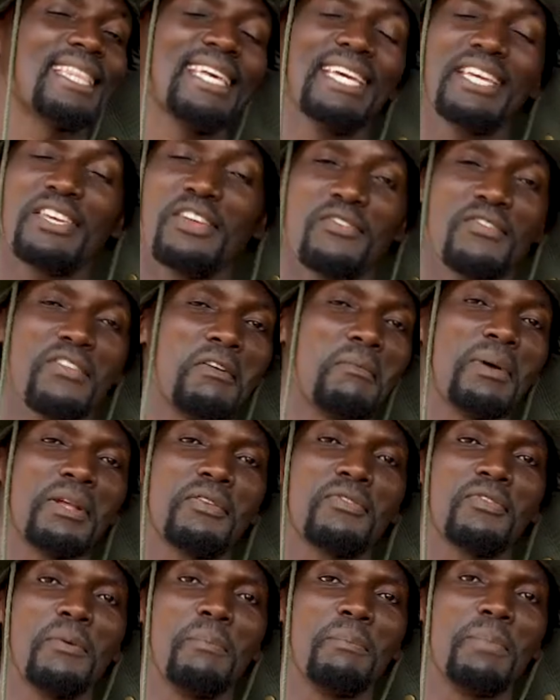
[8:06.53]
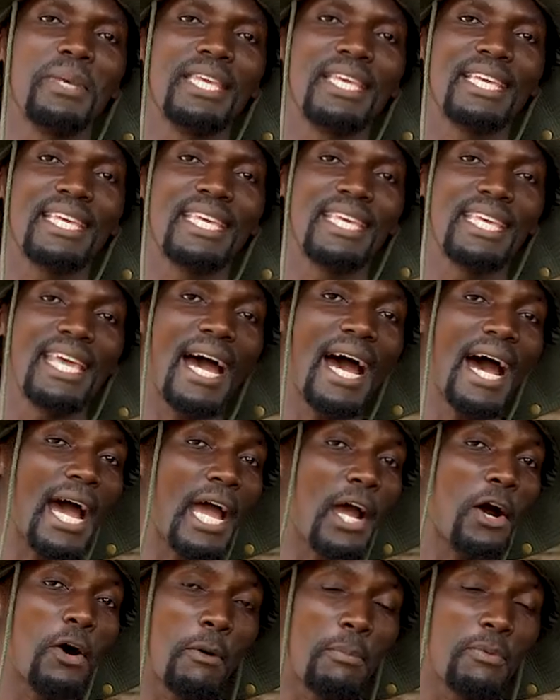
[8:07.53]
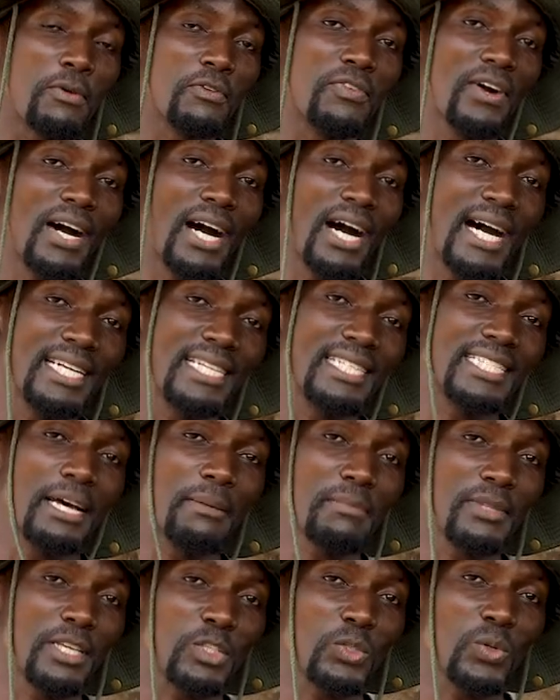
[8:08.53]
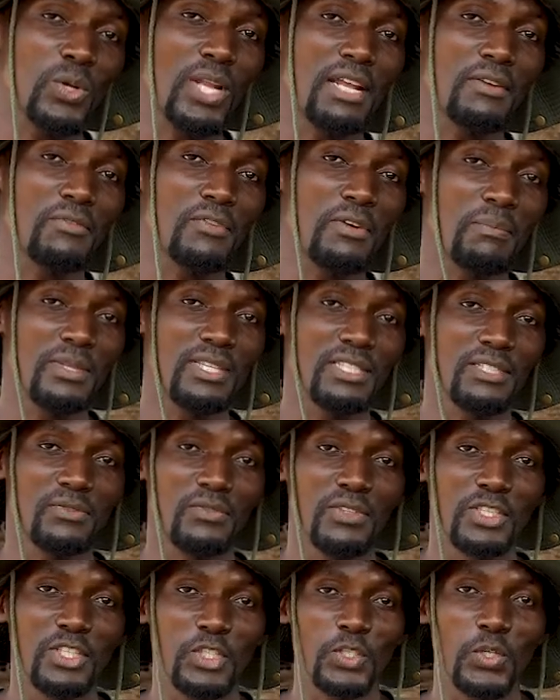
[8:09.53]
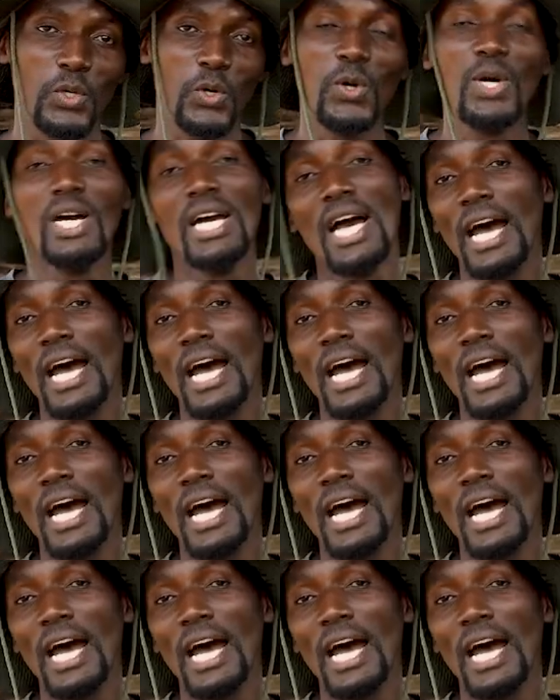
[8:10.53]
Thank you very much for being here. I hope you've had something to learn from this video.